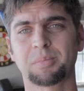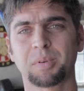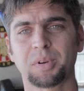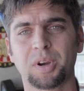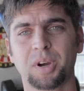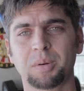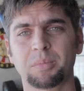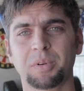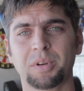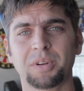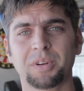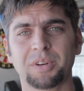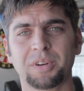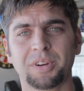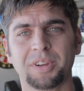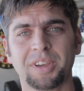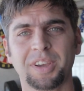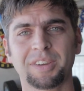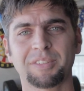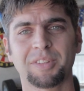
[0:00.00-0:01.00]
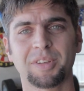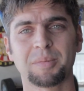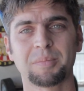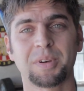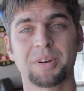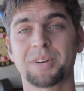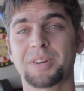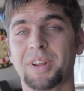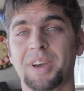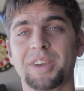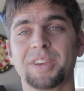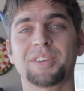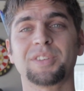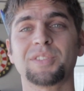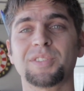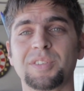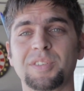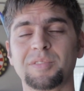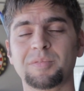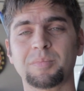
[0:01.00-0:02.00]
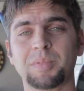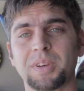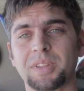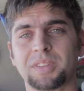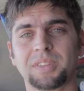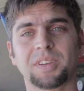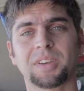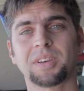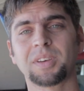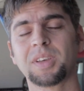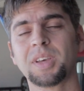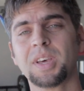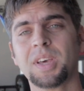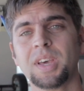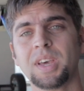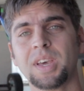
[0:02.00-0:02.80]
up a carburetor a heck of a lot better than I could have, but